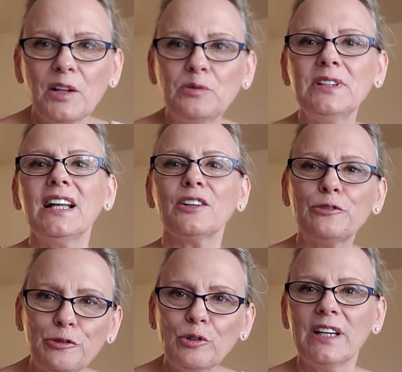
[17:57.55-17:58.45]
and we're not
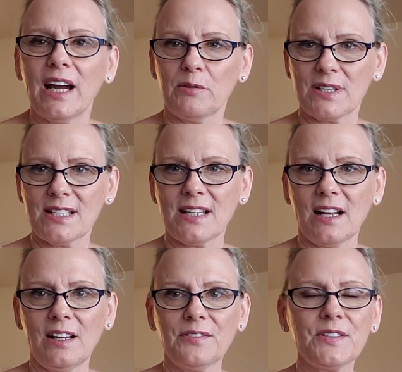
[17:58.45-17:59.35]
fully
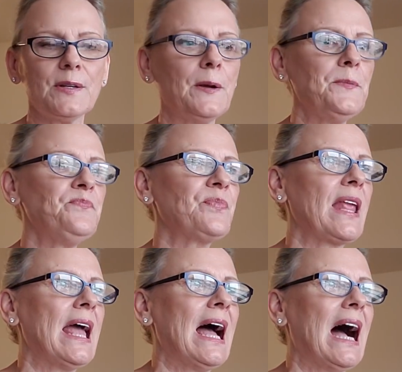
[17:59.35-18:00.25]
ourselves.
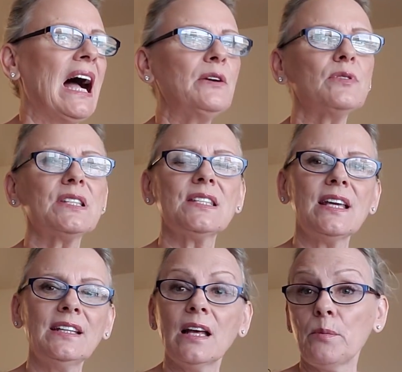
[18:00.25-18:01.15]
I would
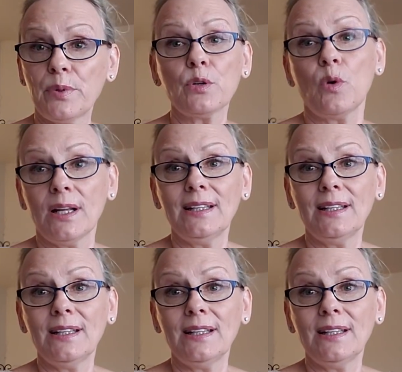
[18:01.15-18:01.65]
say number one